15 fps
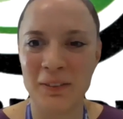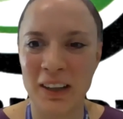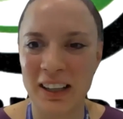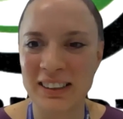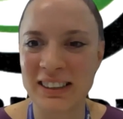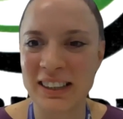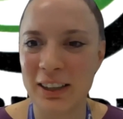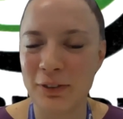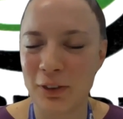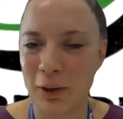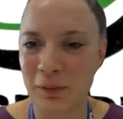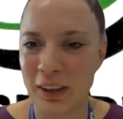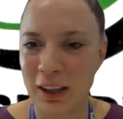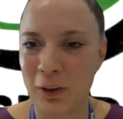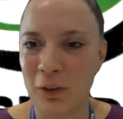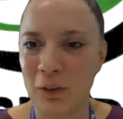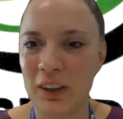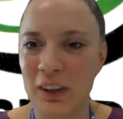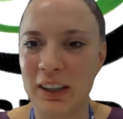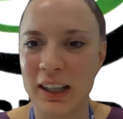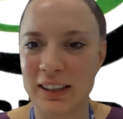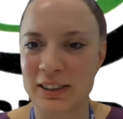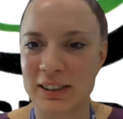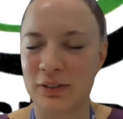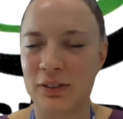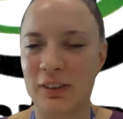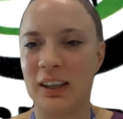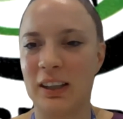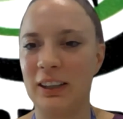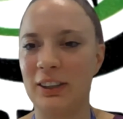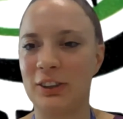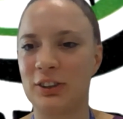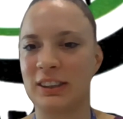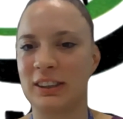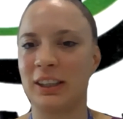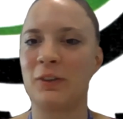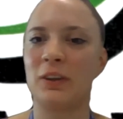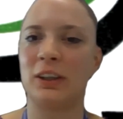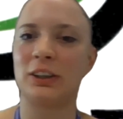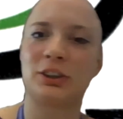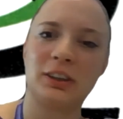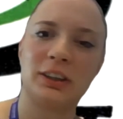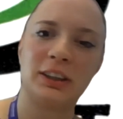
Martsky from TU Wien has a very interesting question.